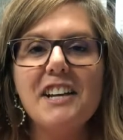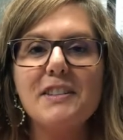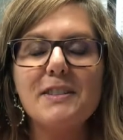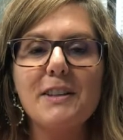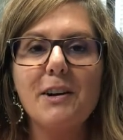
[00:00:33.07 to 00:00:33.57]

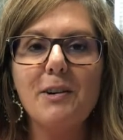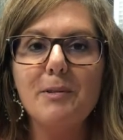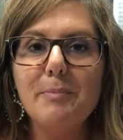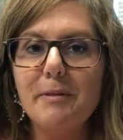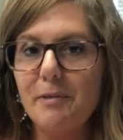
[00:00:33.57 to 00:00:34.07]
So
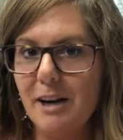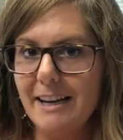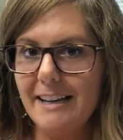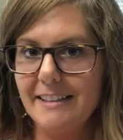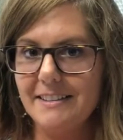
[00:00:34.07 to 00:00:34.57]
before I
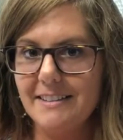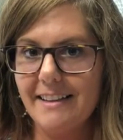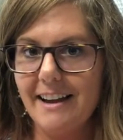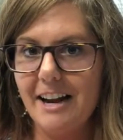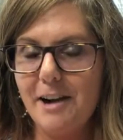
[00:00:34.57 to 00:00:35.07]
get into
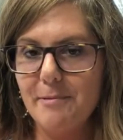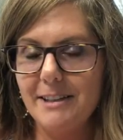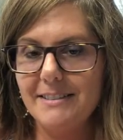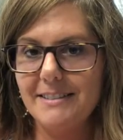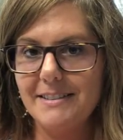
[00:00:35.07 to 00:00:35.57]
that, I
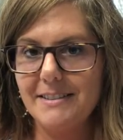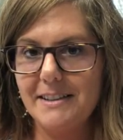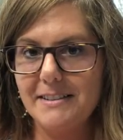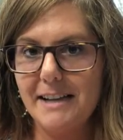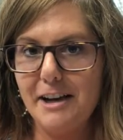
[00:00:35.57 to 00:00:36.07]
want to
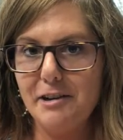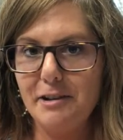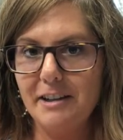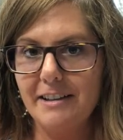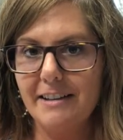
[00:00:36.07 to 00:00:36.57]
discuss how you
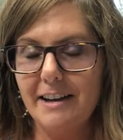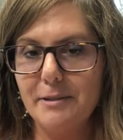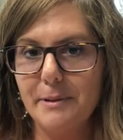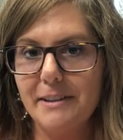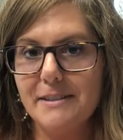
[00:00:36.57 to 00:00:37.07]
can connect
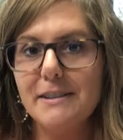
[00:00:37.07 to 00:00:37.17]
with us.